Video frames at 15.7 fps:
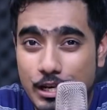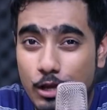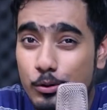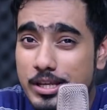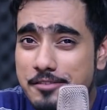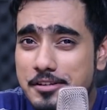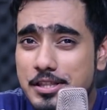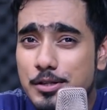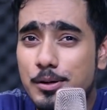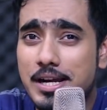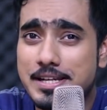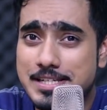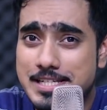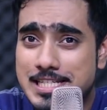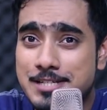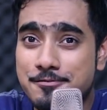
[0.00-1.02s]
Now, even though I
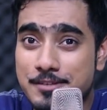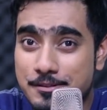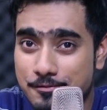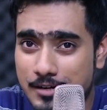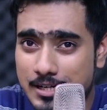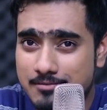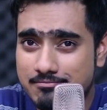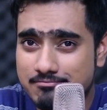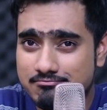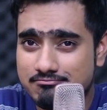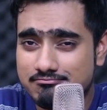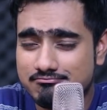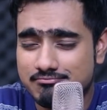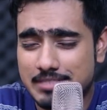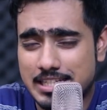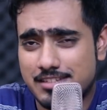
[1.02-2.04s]
did it with one,
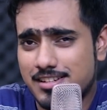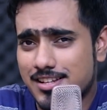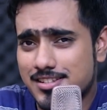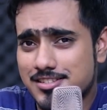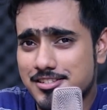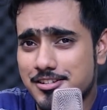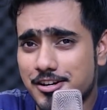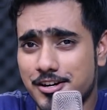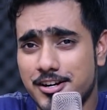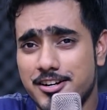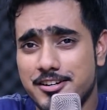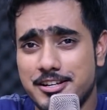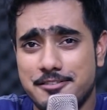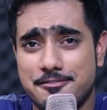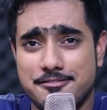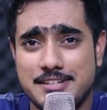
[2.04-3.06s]
it doesn't
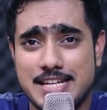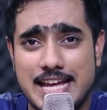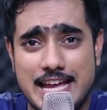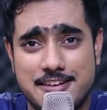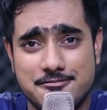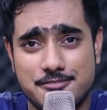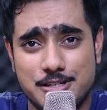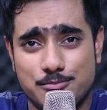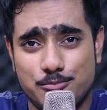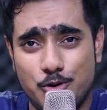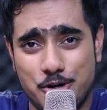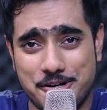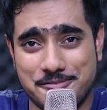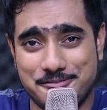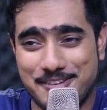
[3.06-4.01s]
hurt if we add one more,